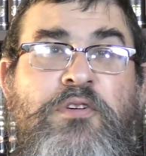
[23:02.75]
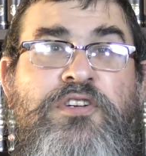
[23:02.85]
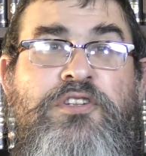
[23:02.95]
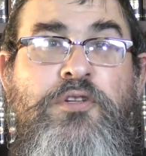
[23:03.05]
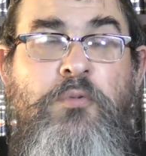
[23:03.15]

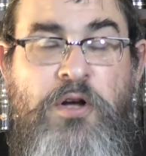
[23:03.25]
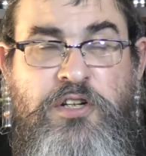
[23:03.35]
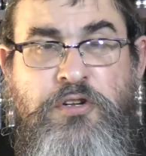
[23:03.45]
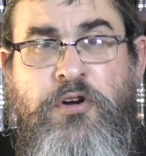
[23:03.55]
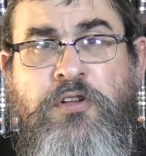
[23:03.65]
wishes to
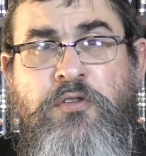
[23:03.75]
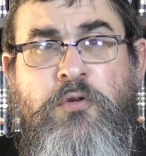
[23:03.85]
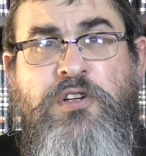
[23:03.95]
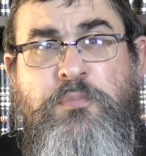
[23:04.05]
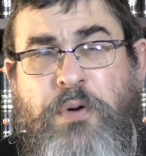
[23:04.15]
exert, to
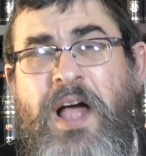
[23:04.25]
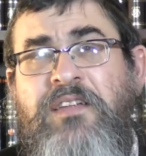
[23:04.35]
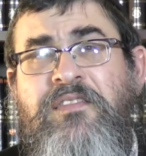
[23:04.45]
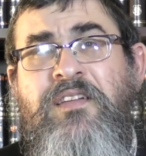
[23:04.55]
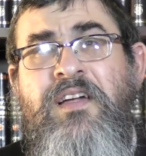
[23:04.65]

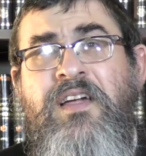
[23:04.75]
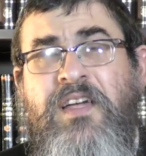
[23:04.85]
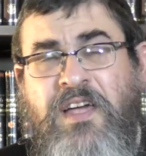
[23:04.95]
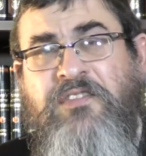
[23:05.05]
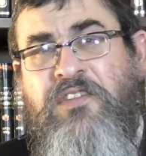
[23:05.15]
express
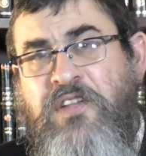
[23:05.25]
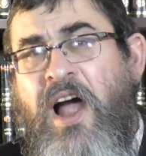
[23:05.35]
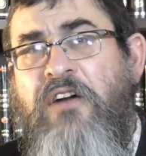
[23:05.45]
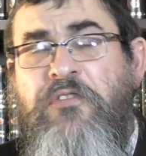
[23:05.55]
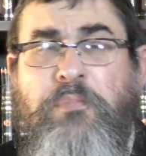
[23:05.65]
its
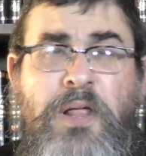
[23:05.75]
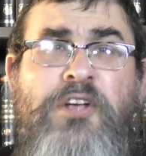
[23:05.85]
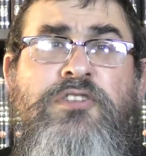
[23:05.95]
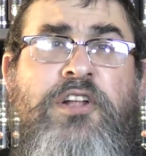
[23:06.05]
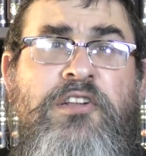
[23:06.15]
desire for
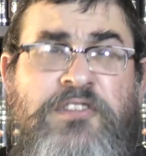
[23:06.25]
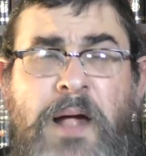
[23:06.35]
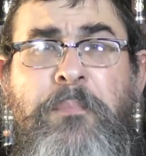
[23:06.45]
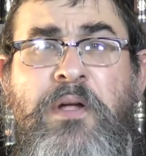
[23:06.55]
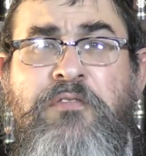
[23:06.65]
pleasures that are
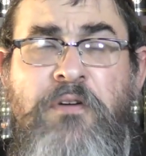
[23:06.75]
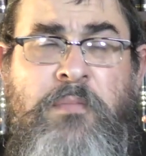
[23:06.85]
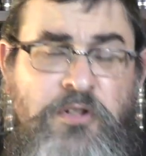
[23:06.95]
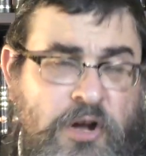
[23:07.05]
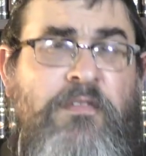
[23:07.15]
separate from
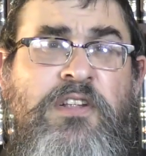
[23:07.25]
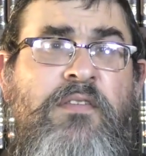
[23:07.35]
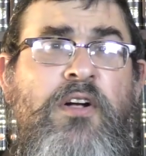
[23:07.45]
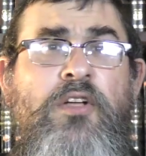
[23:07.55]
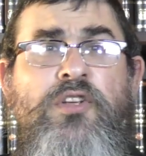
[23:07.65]
a service of
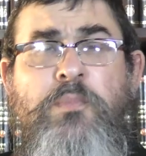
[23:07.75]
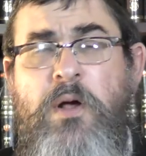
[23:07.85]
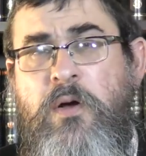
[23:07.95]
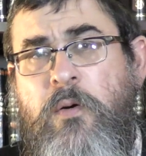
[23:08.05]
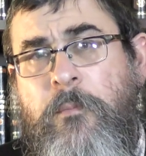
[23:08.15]
HaKadosh
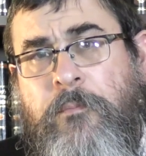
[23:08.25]
Baruch Hu.